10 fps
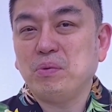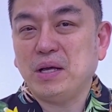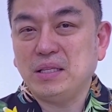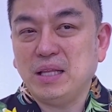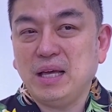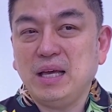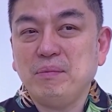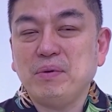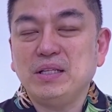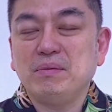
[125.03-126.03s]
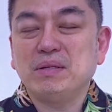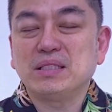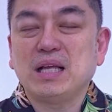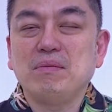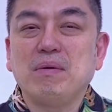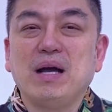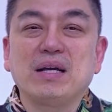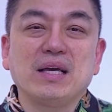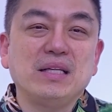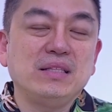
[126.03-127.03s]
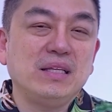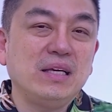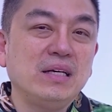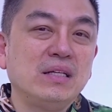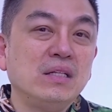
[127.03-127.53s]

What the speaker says: pwede masalba ang kidney.